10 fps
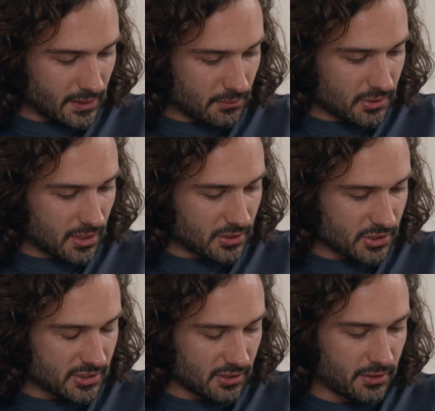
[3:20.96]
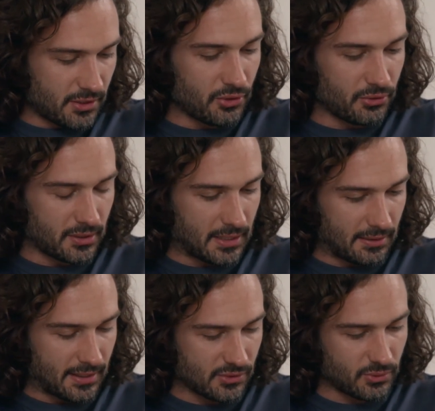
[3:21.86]
it was like I just I knew that,
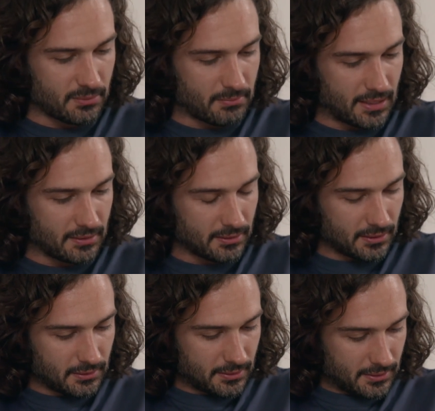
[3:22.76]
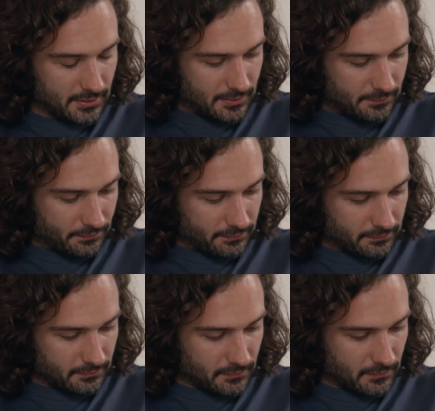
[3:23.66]
that that's what it meant,
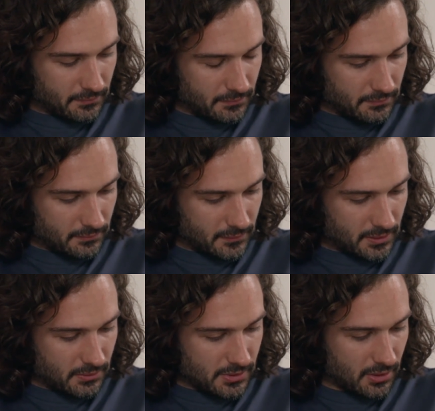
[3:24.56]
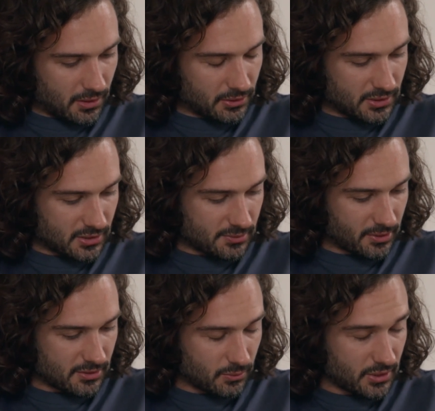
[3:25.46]
mm. and it was hard because I
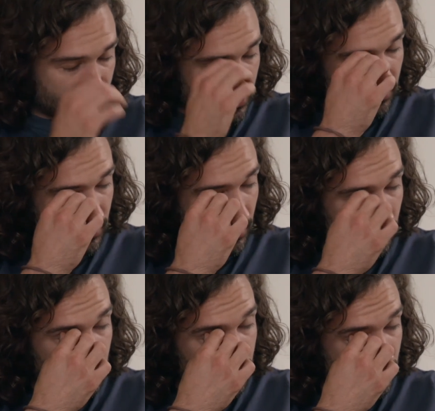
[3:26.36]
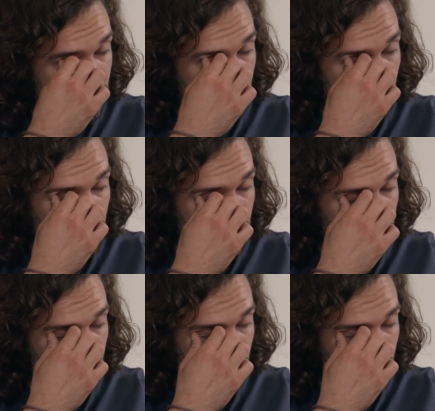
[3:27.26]
suppose I wish I, was, I always just didn't want to let you